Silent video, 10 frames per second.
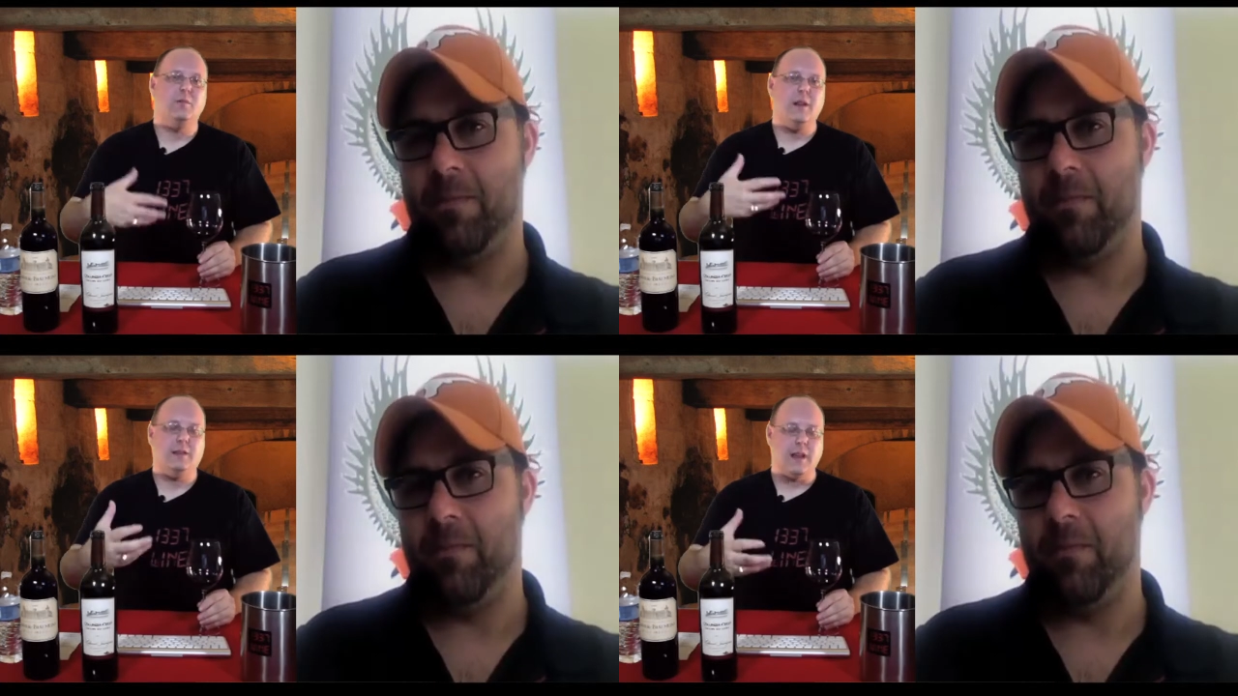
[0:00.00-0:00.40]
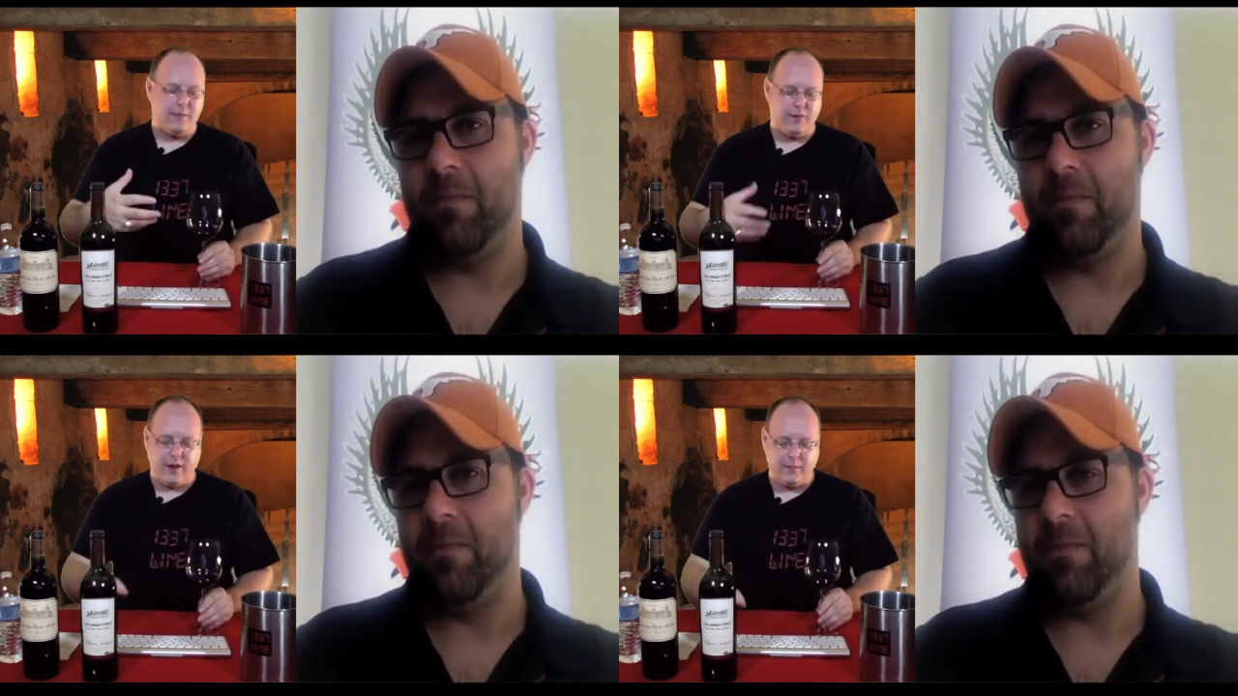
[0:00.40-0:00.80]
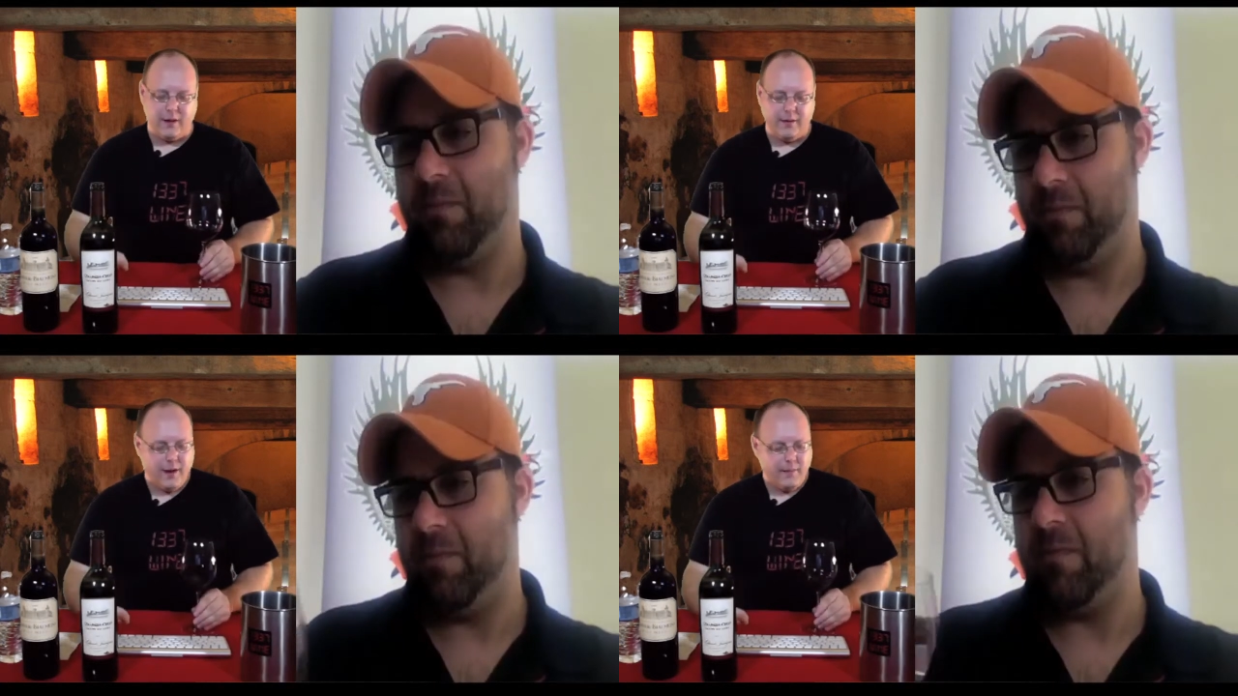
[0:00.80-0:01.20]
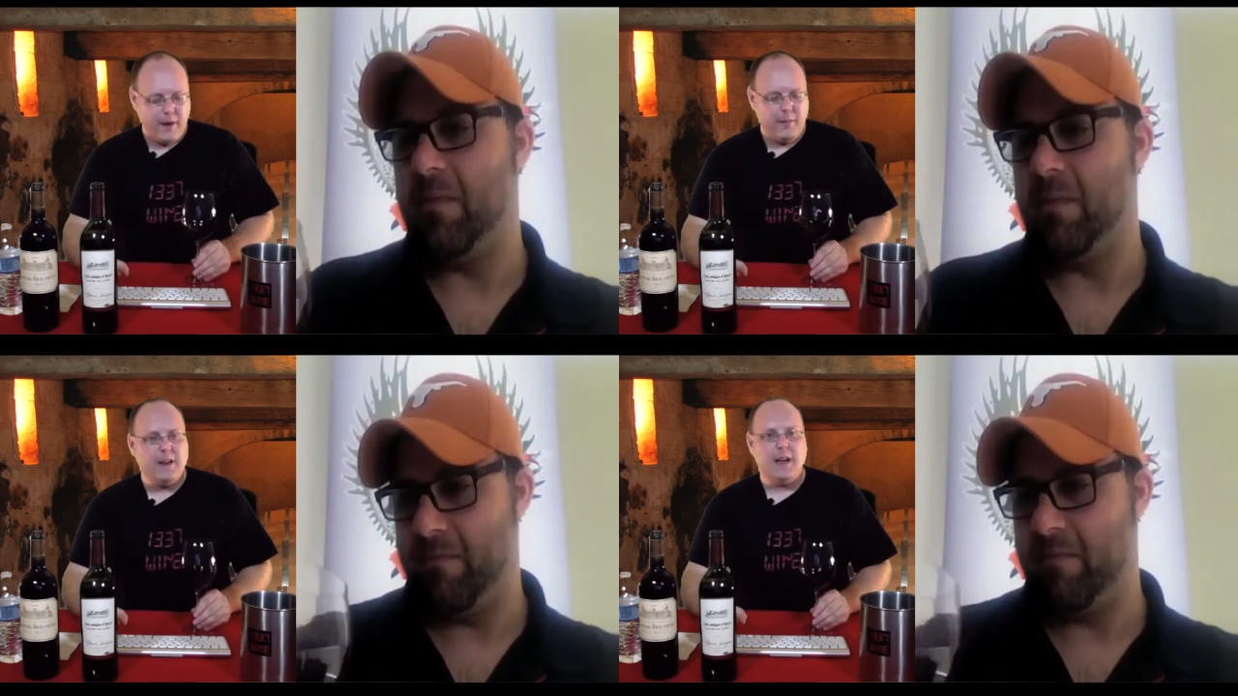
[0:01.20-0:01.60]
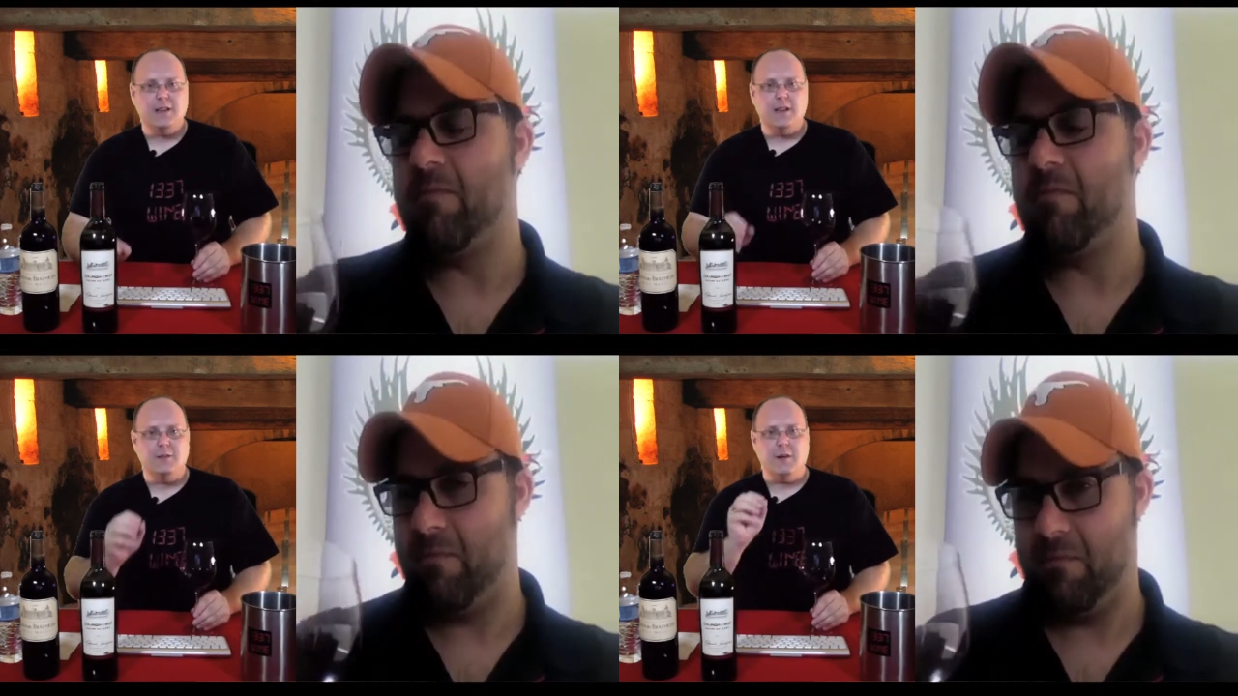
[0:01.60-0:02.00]
Speaker 1: meat type of thing, but maybe not
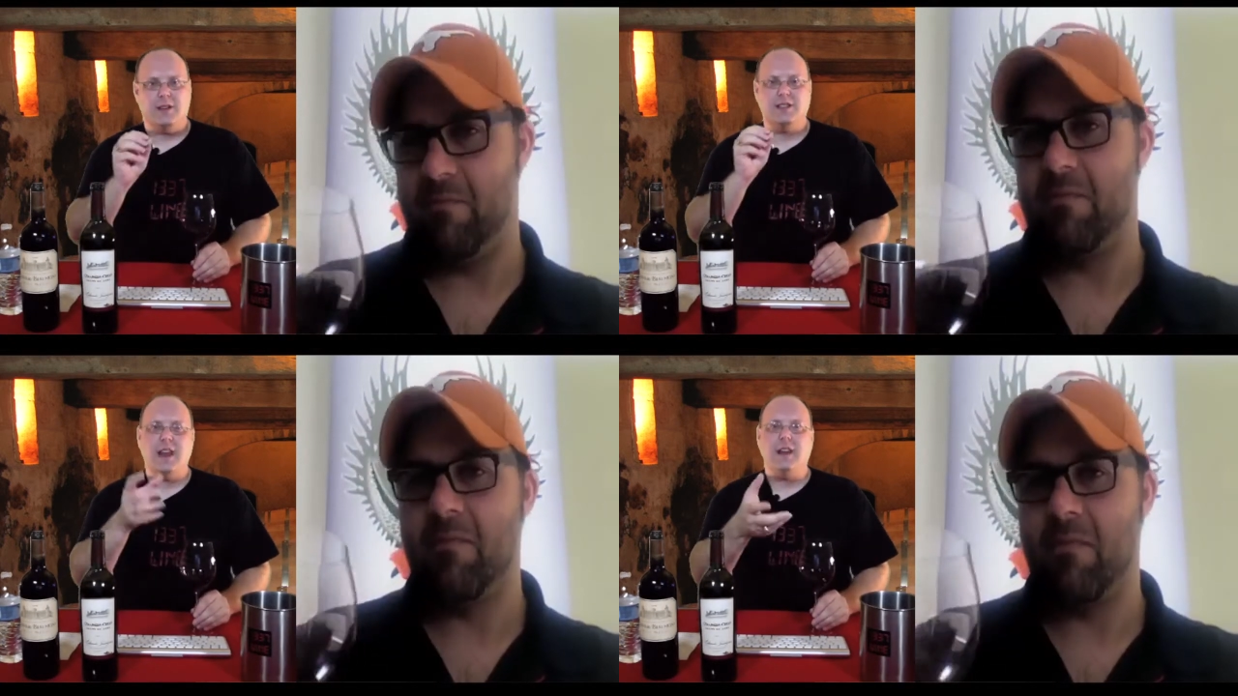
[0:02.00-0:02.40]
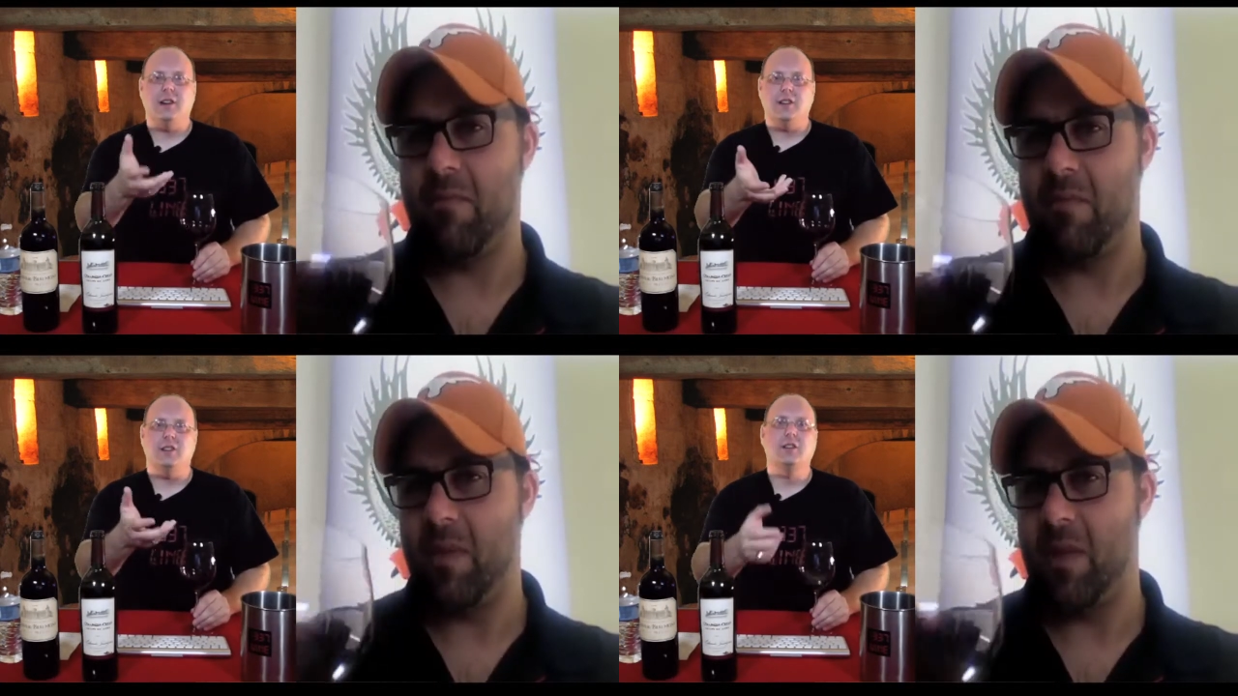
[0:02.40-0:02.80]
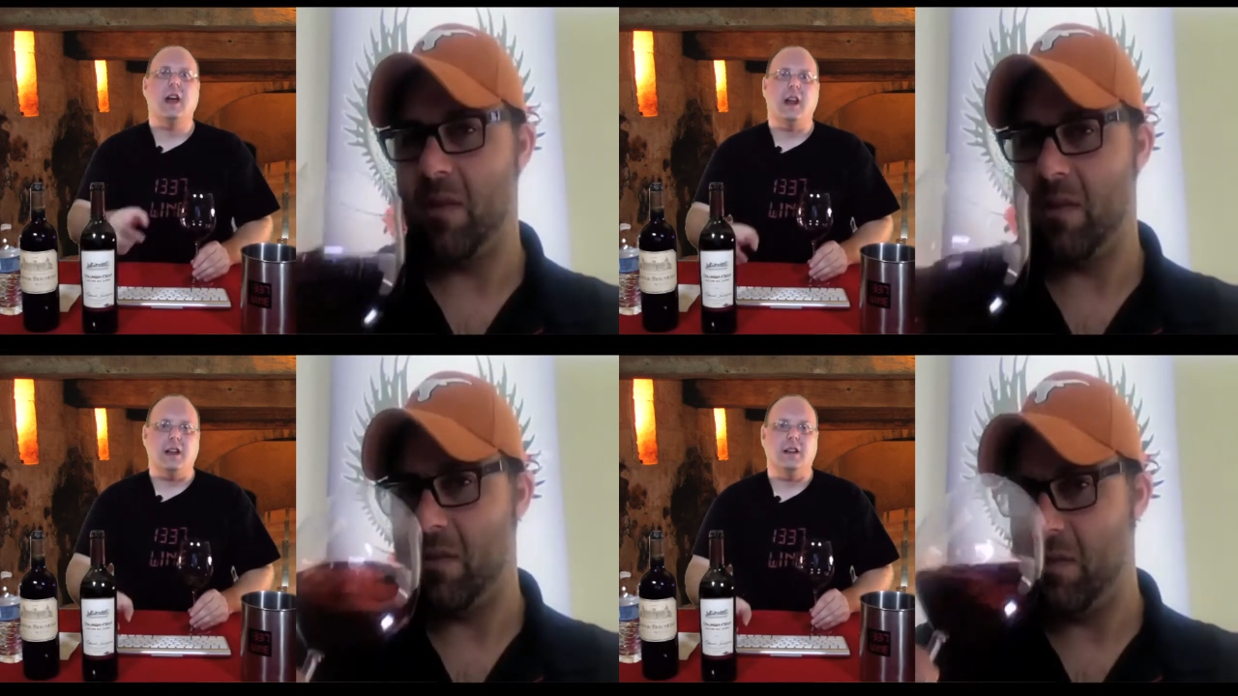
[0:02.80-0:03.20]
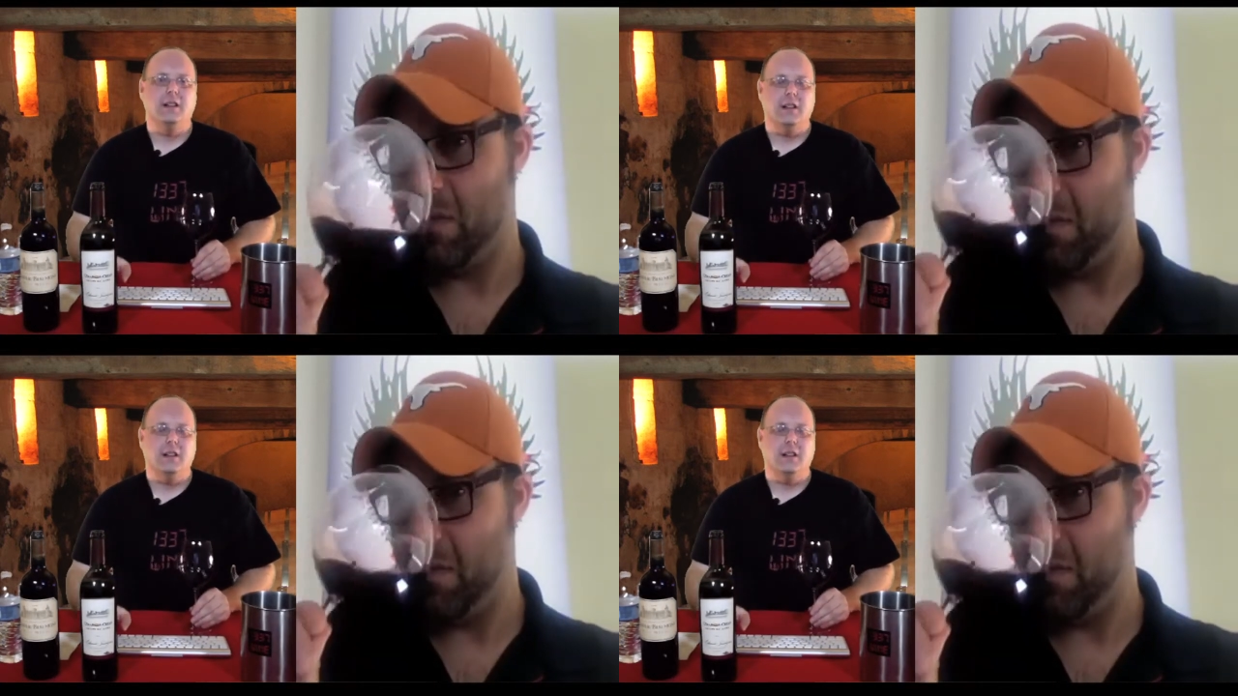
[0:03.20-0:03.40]
as much savory as you're getting.